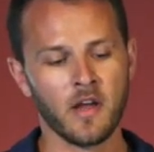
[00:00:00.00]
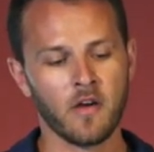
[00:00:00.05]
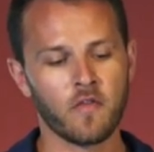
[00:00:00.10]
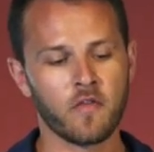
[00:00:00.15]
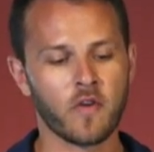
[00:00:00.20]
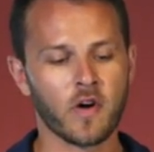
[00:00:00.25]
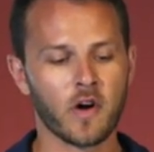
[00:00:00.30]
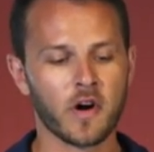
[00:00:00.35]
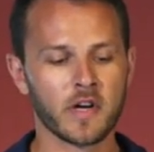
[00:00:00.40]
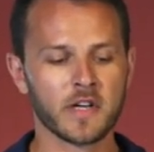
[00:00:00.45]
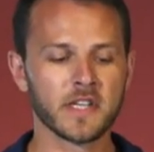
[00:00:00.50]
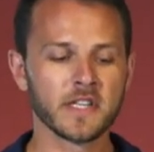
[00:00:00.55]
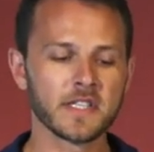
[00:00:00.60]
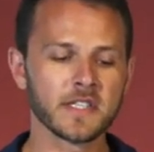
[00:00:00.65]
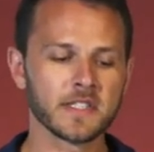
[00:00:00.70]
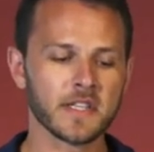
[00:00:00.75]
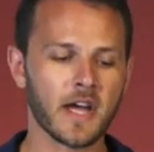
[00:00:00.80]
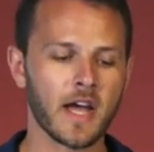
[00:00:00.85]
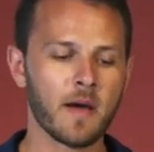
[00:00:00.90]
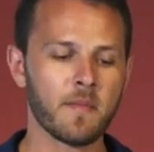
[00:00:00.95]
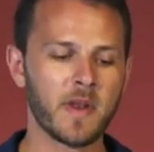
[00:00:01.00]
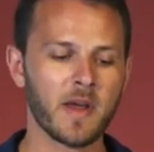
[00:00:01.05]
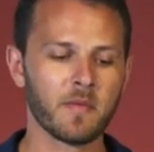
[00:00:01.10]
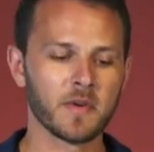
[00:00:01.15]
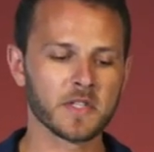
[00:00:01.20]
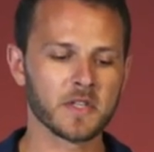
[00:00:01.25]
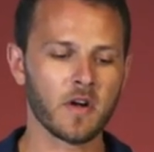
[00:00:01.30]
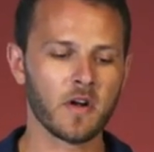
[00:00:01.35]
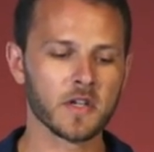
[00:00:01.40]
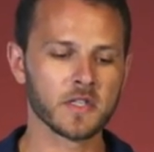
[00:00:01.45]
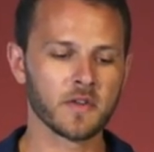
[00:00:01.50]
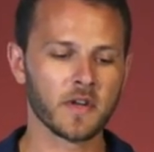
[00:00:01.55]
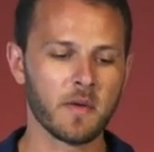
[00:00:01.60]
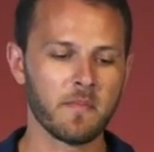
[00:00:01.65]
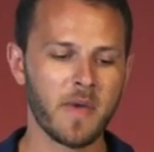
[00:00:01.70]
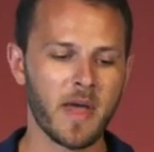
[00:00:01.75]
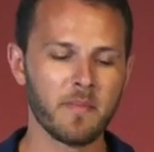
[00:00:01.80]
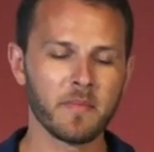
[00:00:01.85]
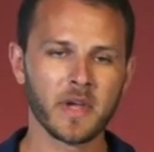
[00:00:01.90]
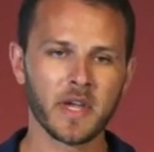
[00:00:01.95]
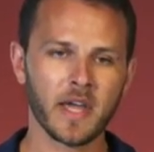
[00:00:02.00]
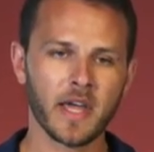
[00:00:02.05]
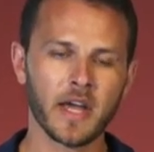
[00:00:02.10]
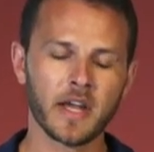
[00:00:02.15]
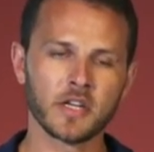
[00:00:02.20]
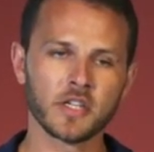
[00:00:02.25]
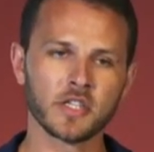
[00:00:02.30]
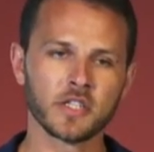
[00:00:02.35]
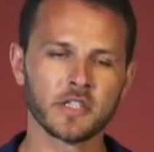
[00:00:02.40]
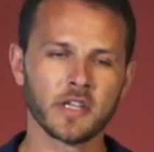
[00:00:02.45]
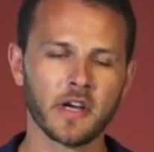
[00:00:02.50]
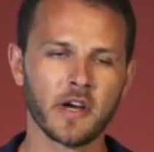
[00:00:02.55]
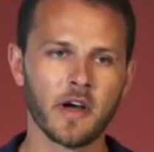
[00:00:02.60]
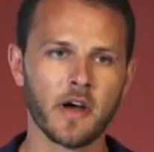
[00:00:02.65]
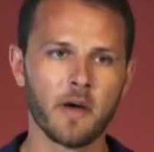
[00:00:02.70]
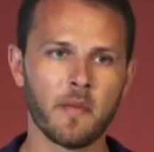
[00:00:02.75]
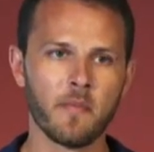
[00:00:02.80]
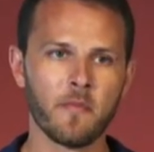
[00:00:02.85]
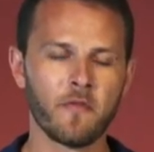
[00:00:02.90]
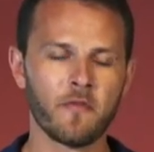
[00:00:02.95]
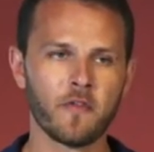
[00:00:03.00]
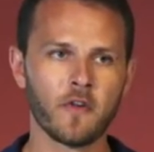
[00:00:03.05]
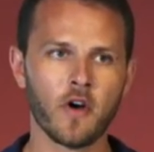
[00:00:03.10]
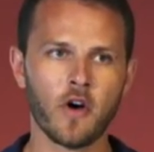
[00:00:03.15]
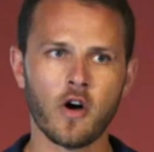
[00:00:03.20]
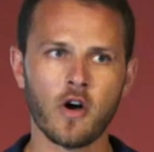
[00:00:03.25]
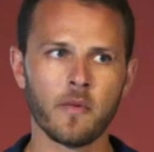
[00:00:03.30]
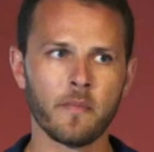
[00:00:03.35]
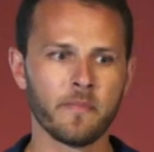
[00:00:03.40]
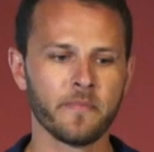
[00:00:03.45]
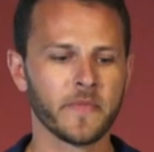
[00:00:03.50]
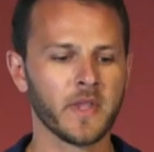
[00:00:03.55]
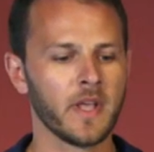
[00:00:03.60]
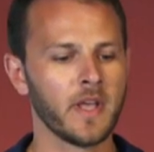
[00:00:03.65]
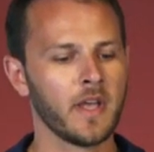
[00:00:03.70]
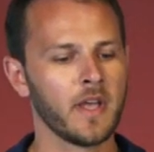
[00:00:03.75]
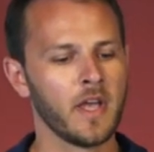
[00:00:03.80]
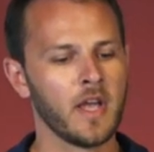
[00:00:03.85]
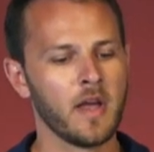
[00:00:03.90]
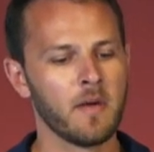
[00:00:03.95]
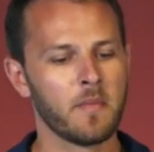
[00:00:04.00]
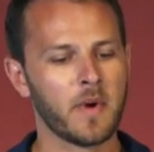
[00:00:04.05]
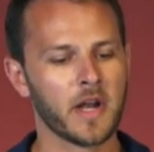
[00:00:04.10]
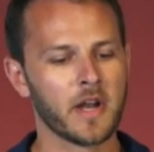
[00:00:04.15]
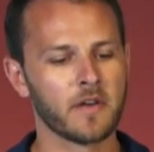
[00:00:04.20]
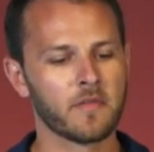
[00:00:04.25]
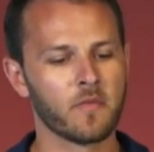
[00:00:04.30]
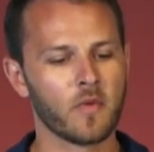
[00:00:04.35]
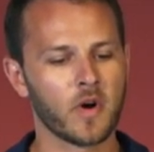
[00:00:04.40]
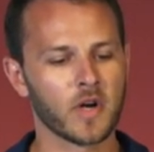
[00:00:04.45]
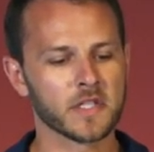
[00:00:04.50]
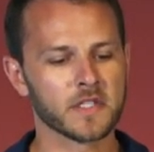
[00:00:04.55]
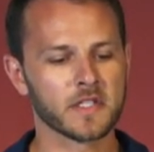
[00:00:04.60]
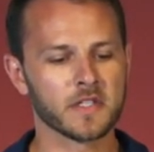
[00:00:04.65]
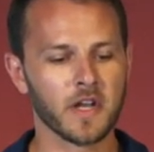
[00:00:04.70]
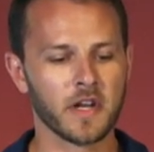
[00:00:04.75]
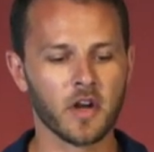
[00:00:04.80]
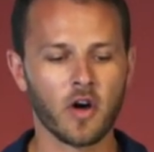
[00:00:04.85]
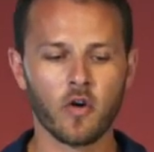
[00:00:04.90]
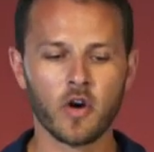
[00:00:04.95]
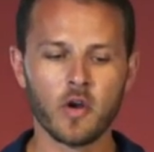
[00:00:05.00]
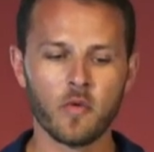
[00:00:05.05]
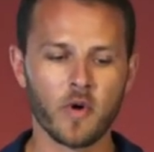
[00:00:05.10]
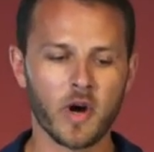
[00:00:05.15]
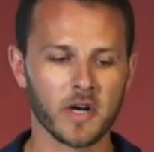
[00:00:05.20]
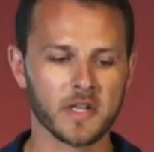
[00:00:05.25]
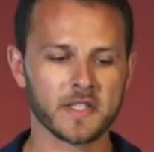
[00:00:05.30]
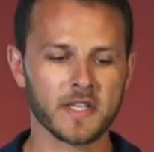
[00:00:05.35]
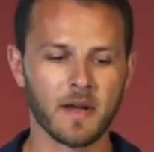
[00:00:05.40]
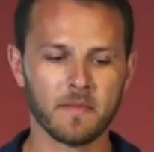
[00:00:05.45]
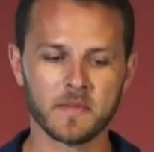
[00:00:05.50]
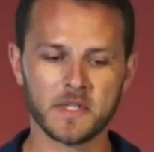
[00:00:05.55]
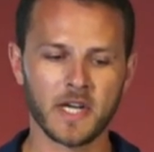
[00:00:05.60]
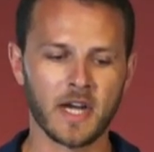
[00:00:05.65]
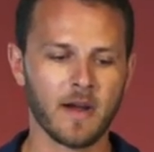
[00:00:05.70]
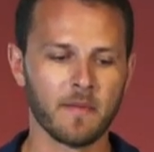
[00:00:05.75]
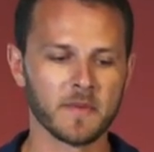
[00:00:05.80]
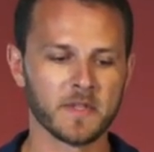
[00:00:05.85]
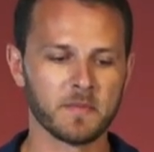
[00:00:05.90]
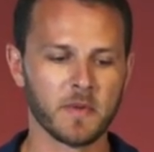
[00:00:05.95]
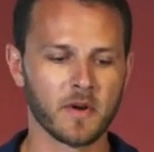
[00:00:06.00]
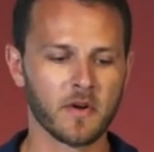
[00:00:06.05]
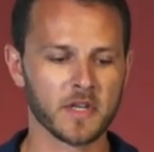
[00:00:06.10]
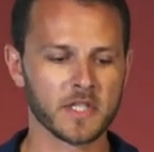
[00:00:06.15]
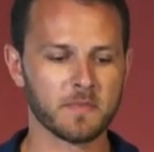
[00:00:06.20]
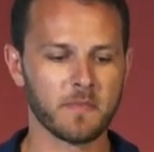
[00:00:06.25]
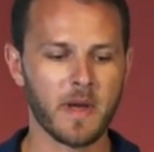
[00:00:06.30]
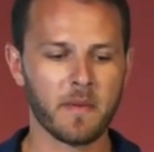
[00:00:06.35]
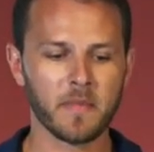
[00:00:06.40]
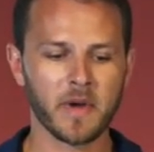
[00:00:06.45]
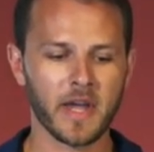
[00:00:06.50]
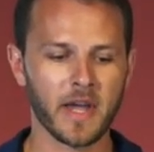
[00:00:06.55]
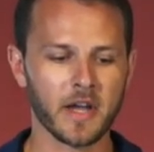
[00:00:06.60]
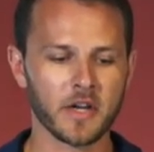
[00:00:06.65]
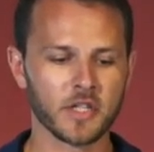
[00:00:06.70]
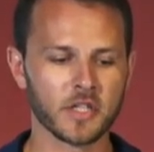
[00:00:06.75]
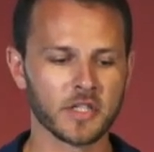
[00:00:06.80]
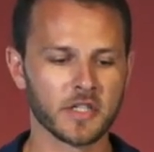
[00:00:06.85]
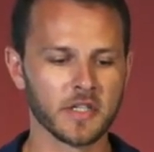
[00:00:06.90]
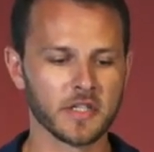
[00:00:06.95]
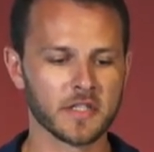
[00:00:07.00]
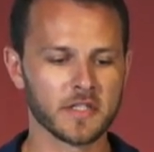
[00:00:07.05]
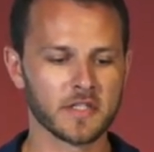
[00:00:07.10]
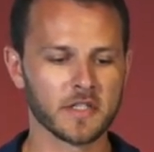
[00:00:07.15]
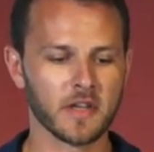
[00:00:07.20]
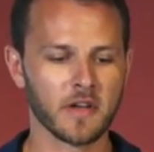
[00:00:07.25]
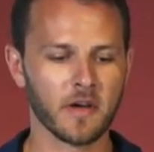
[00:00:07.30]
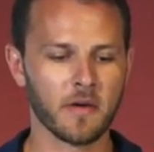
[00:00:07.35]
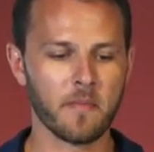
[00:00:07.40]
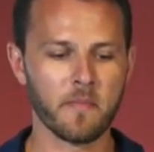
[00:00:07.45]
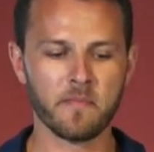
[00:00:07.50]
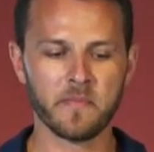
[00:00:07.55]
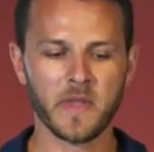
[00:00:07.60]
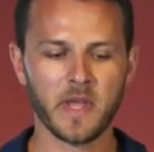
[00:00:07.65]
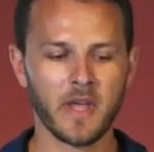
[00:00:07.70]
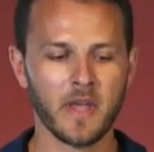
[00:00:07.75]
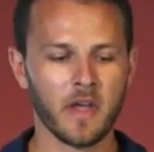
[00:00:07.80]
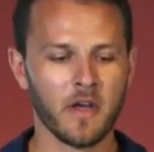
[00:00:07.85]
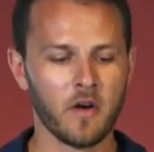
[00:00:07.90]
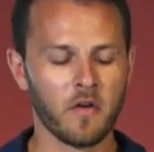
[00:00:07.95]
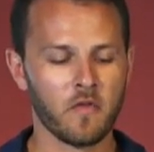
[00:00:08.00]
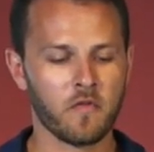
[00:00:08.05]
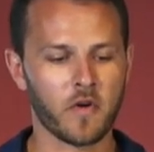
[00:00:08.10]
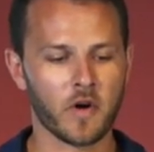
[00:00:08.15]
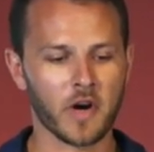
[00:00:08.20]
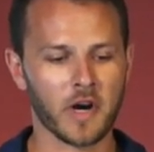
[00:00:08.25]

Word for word: For this time, there was also the memcached um, flaw, but it, was, it only worked sometimes because memcached is, um, for a